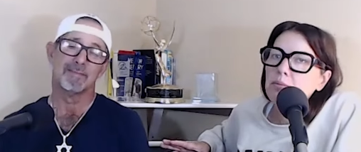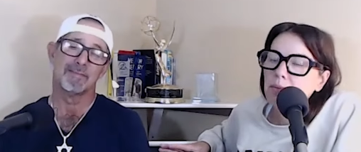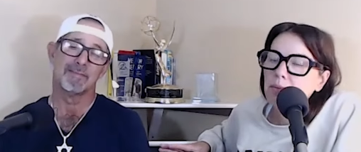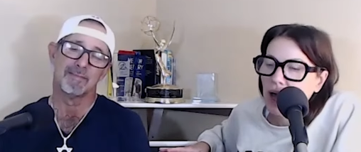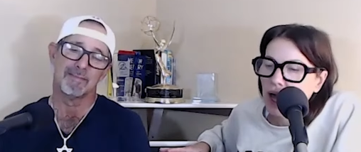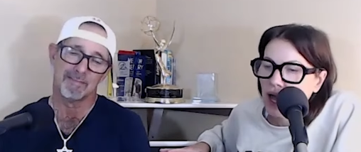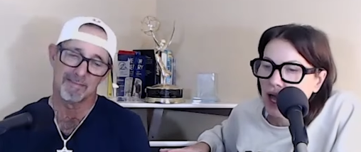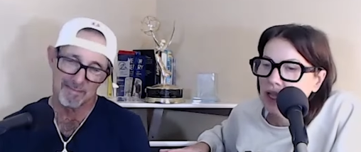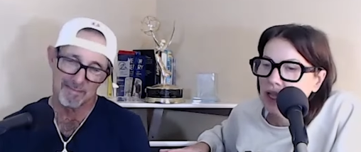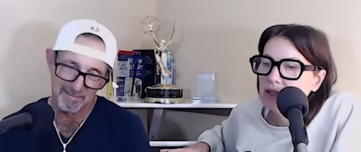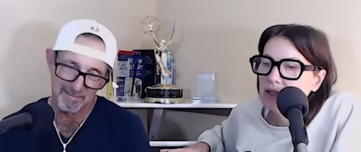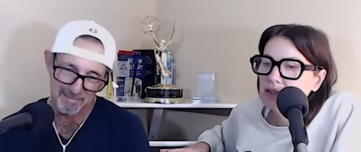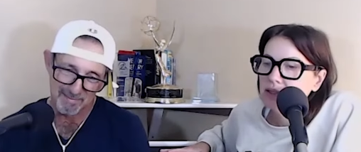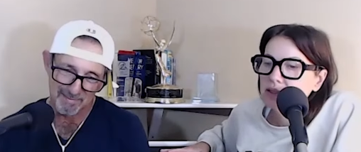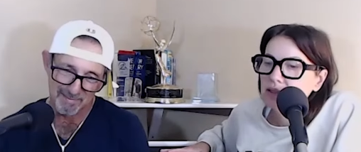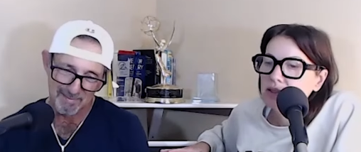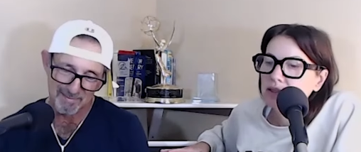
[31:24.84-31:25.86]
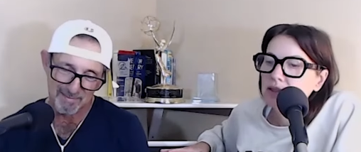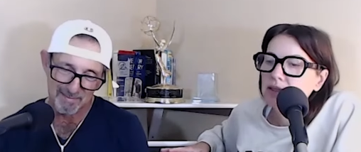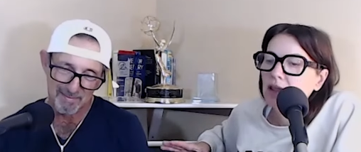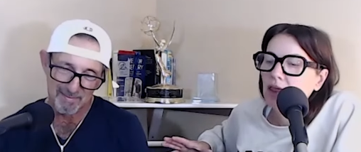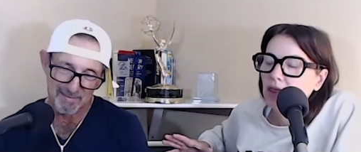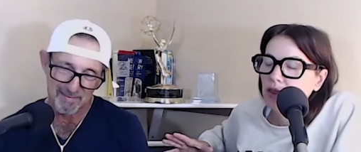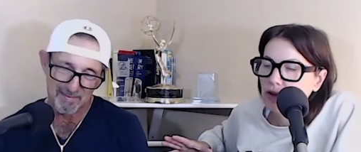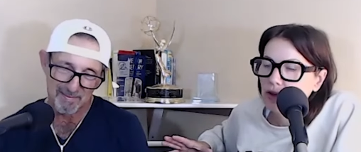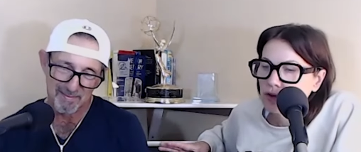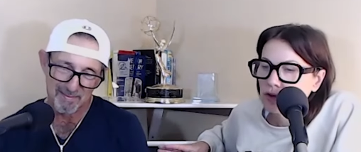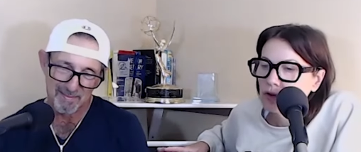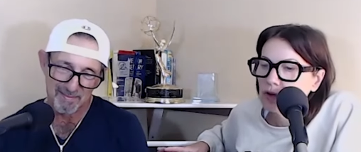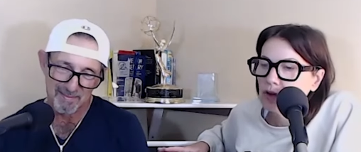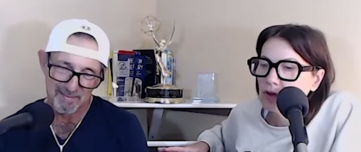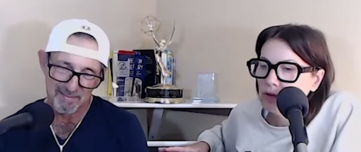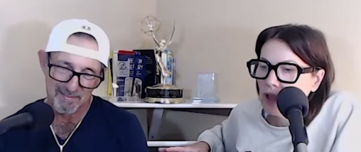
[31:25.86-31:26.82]
Speaker 1: but that
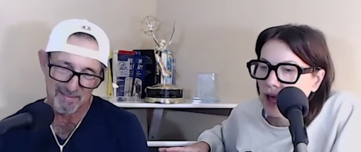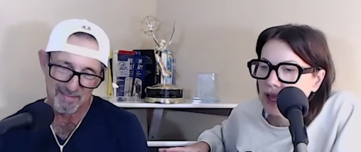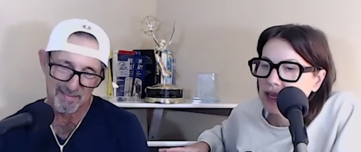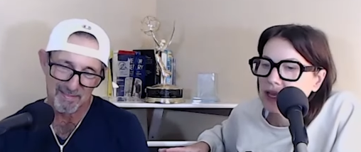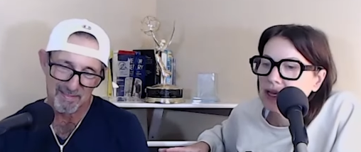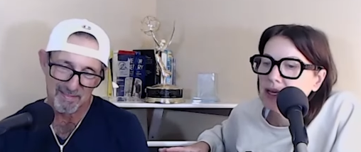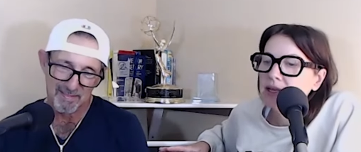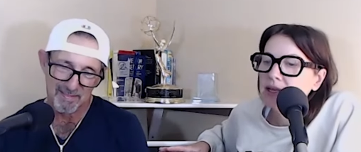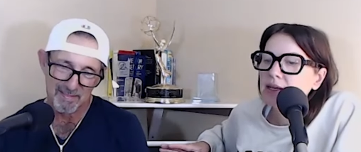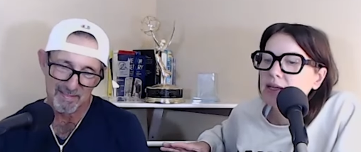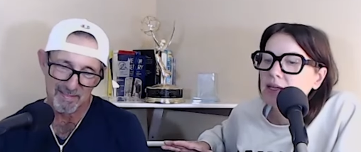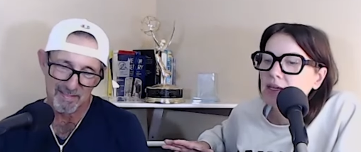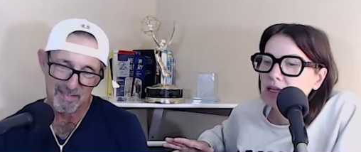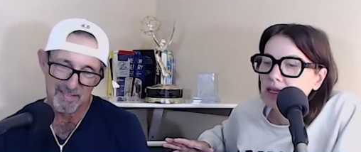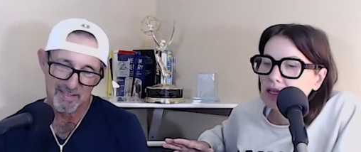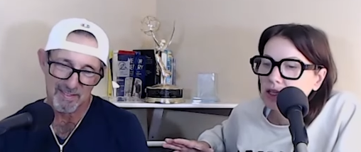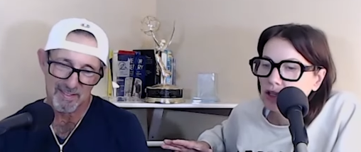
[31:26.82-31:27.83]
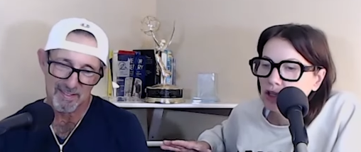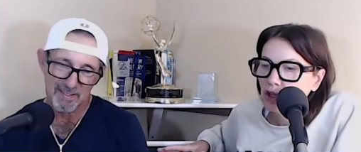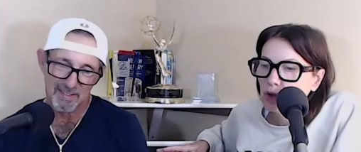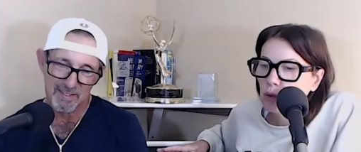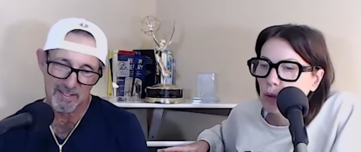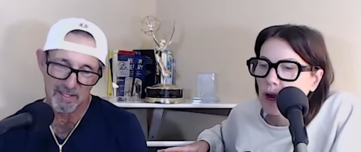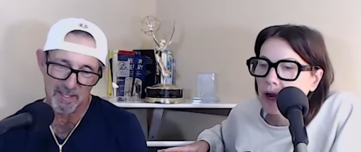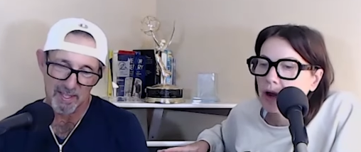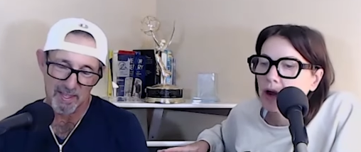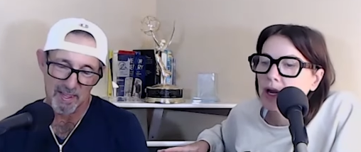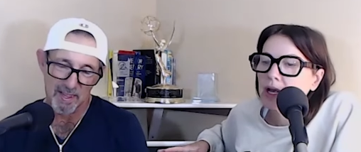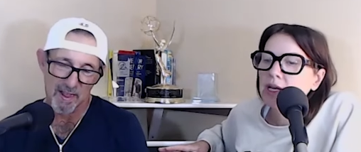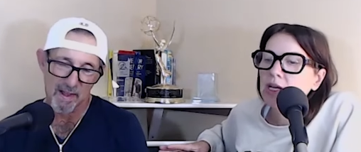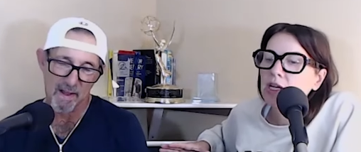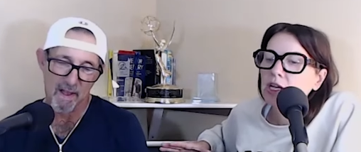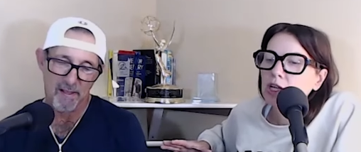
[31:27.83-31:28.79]
you like it you wear
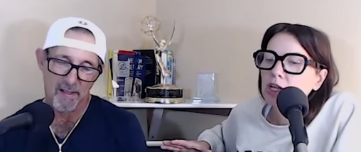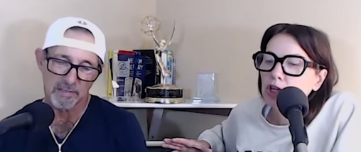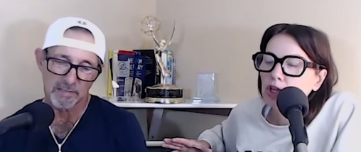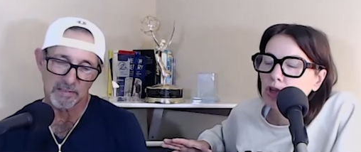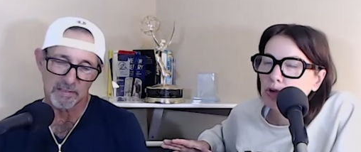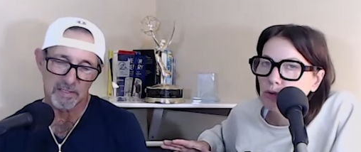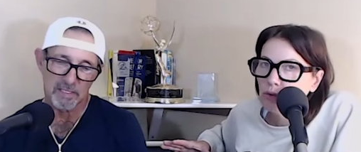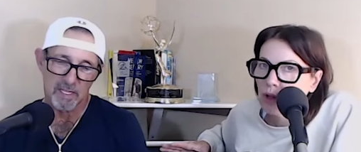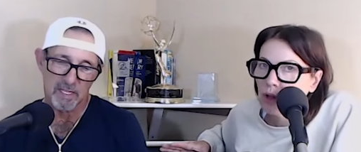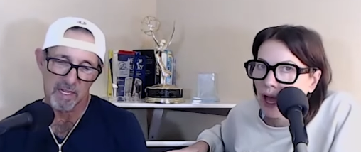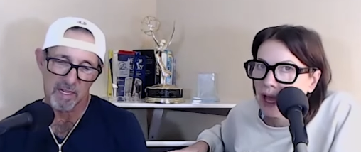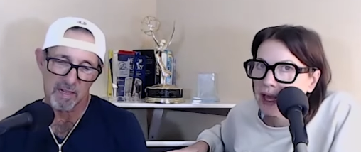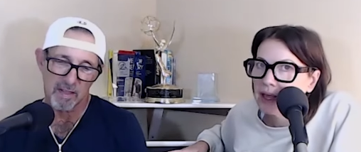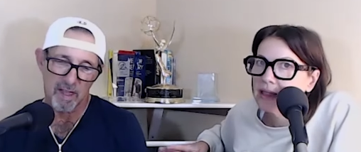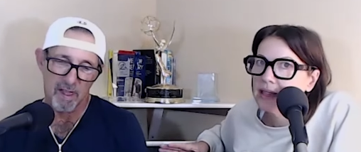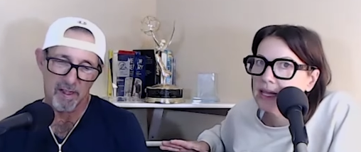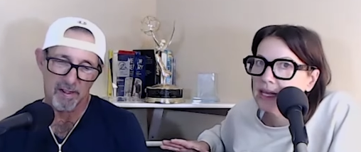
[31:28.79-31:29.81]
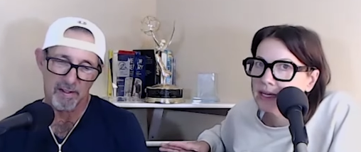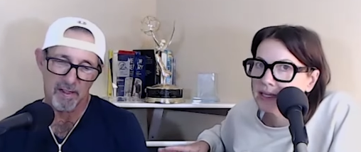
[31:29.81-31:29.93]
it. You like the